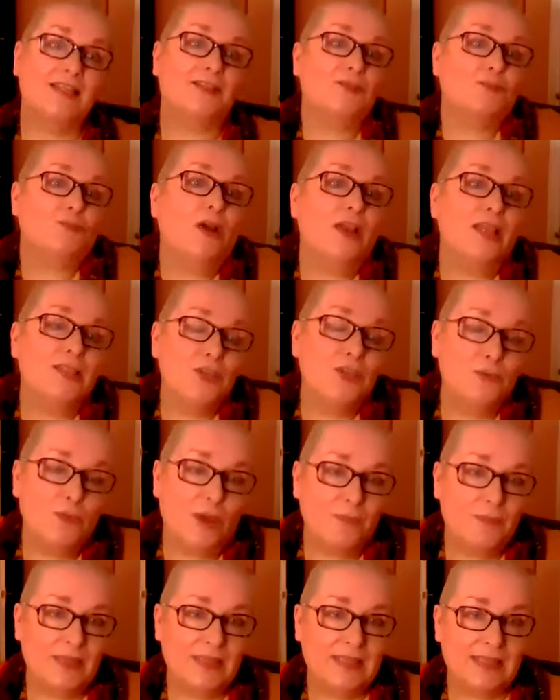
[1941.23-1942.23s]
That's why I do
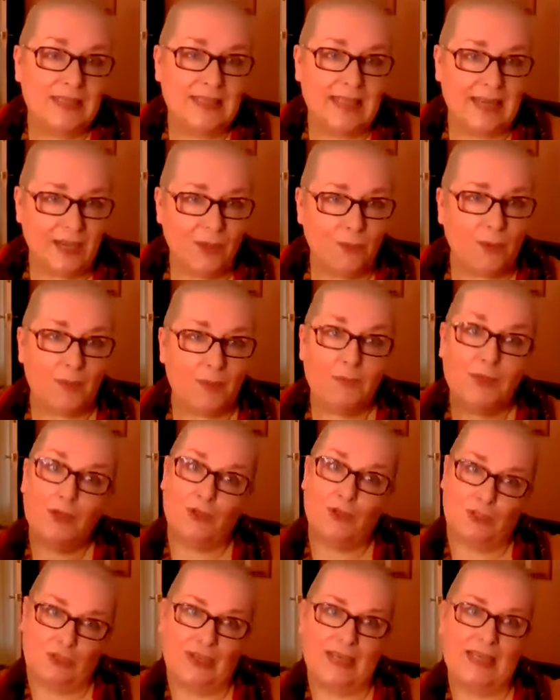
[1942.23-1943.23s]
my business anyway,
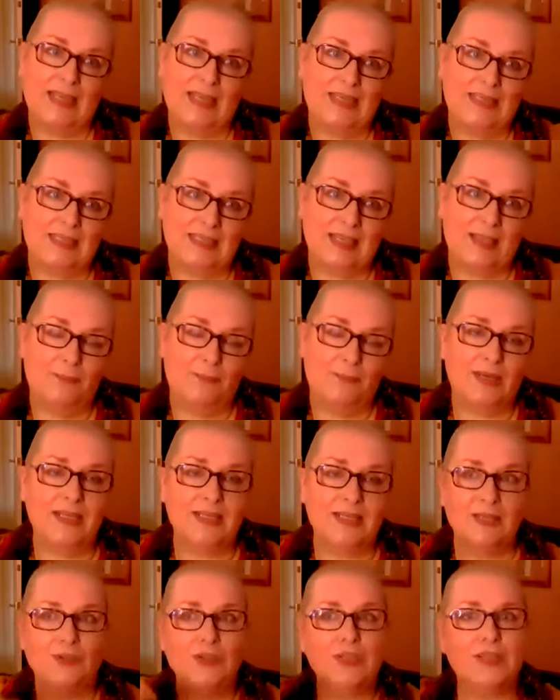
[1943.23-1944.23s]
because I needed it, but
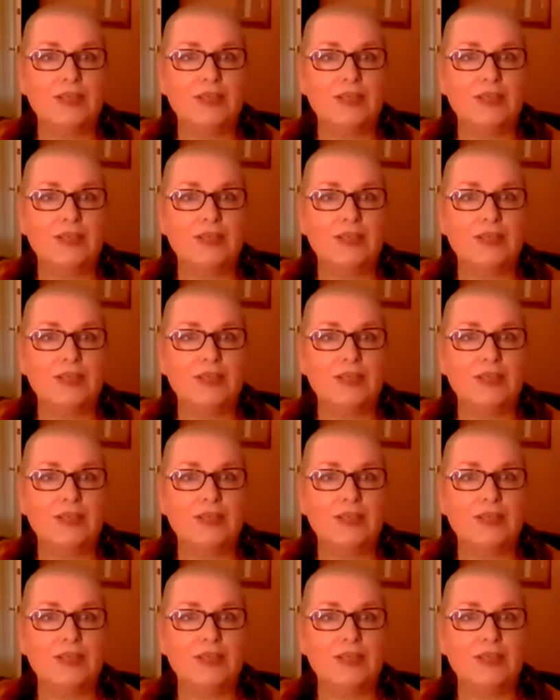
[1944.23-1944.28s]
it's on